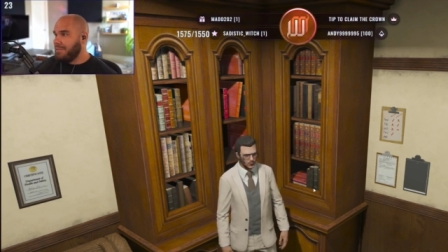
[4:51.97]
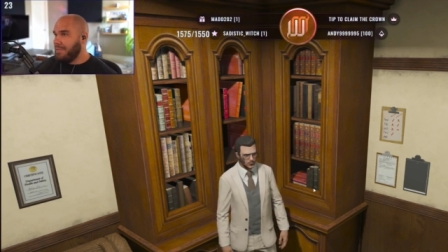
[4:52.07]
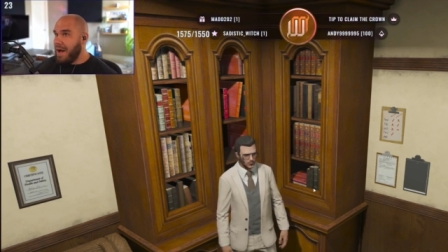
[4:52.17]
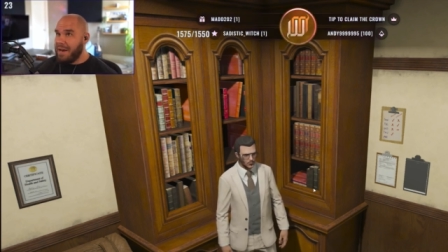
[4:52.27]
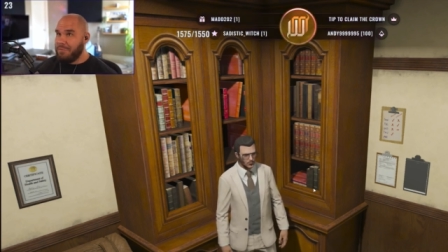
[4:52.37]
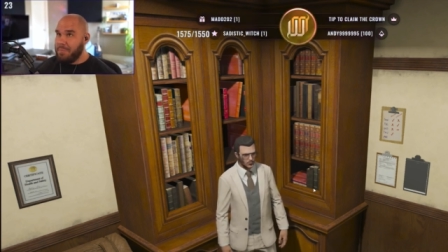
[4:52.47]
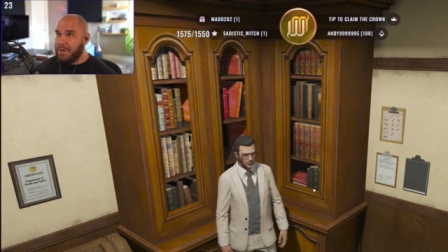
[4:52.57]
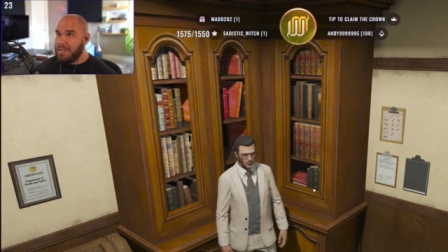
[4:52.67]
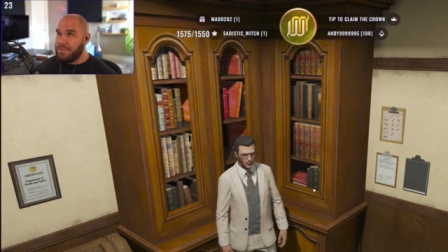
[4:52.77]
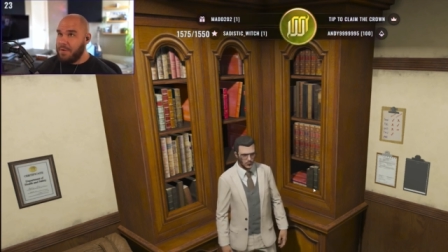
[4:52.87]
Not
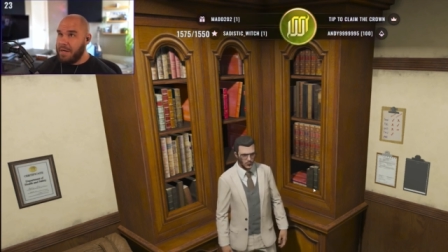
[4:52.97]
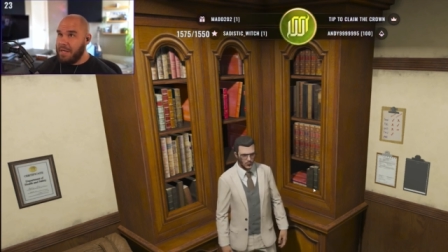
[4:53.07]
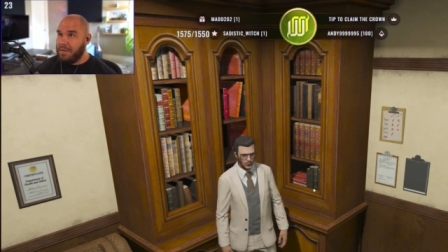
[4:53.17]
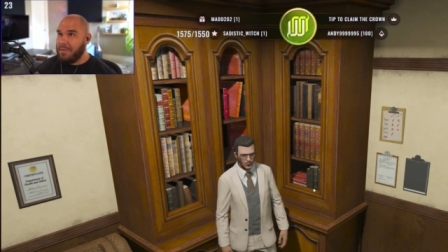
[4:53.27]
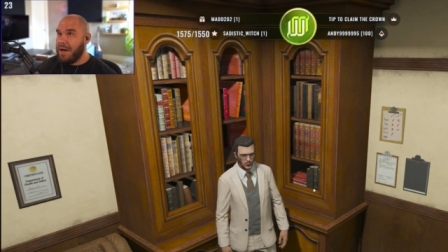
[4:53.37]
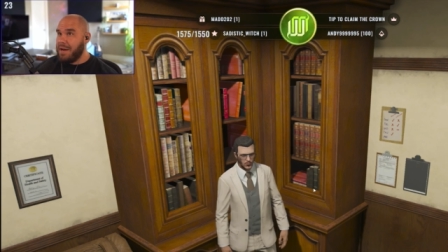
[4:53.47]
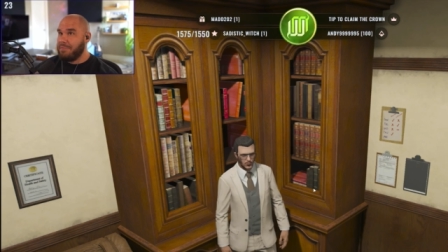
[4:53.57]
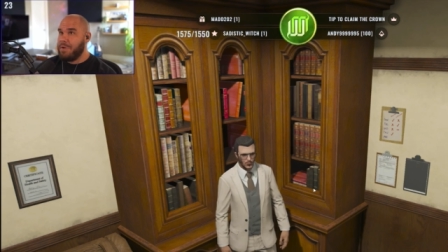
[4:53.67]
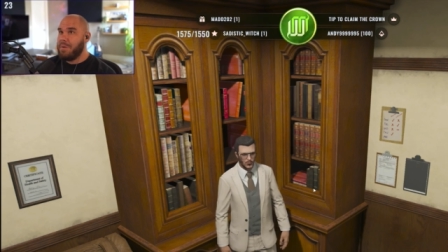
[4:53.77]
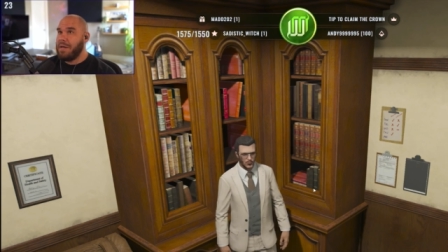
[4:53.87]
everybody is funny. Not
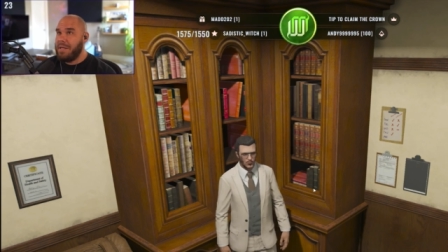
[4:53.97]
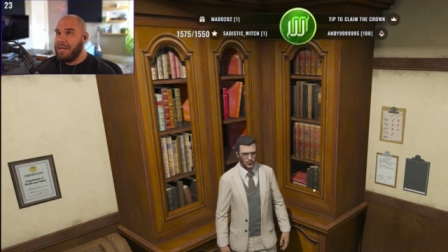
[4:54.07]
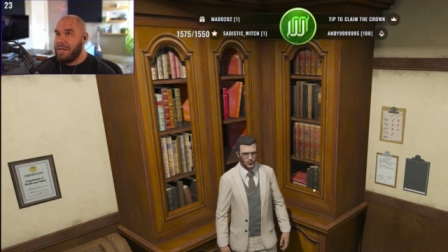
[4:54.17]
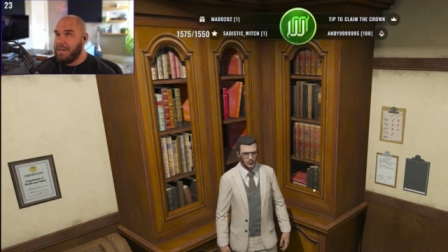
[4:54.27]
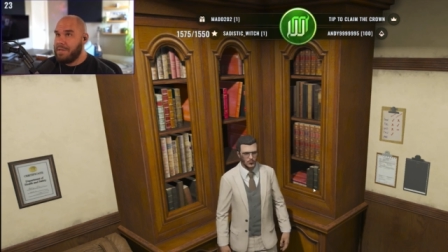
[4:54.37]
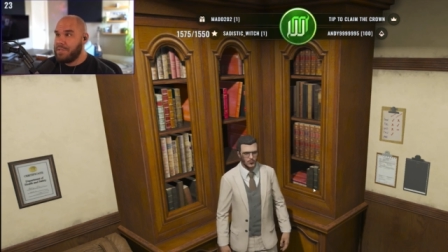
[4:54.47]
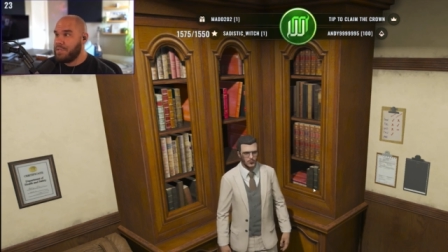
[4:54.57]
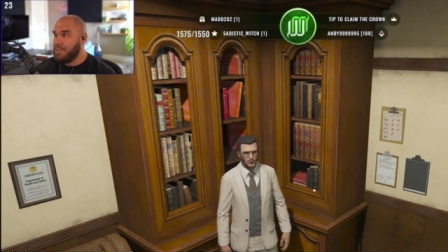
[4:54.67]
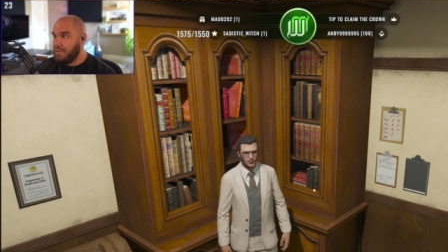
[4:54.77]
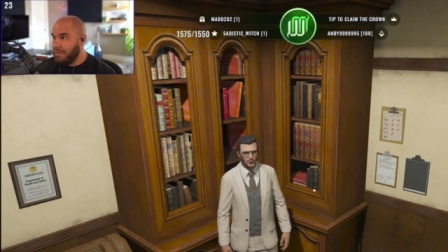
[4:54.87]
everybody
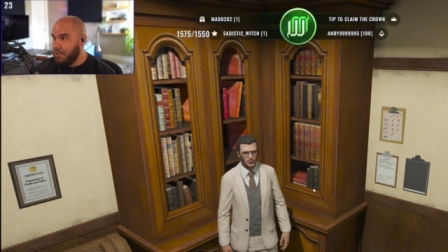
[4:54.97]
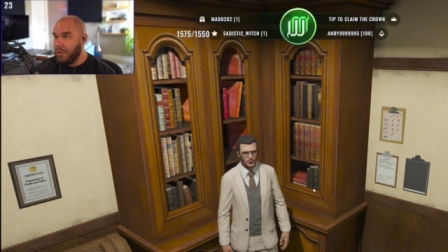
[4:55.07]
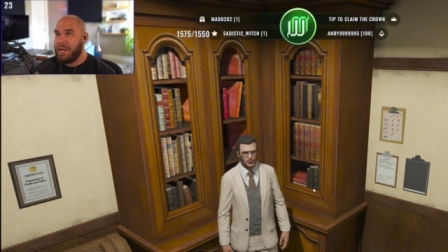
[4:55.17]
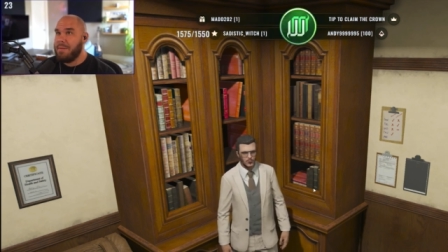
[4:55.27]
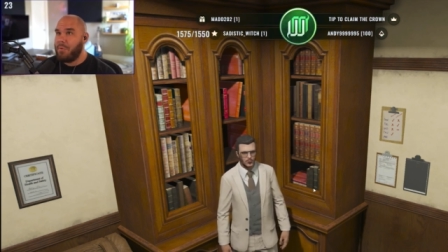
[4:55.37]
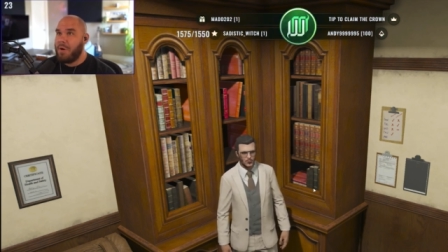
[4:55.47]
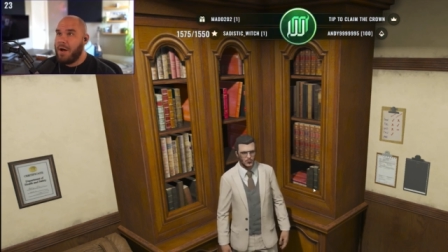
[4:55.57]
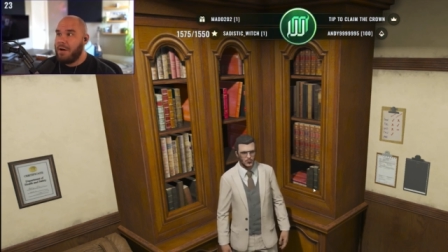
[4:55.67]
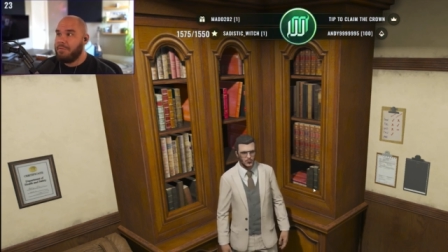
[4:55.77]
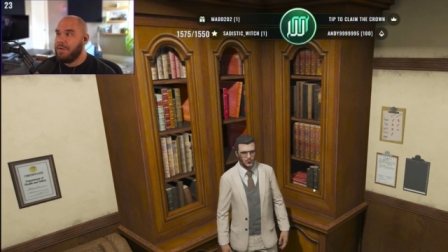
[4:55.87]
is good at
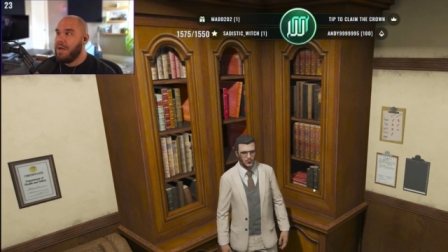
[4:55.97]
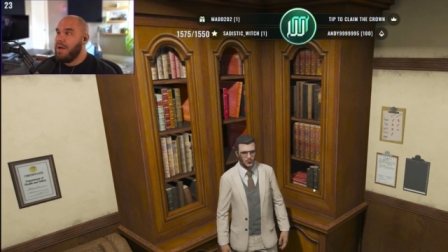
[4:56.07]
improv.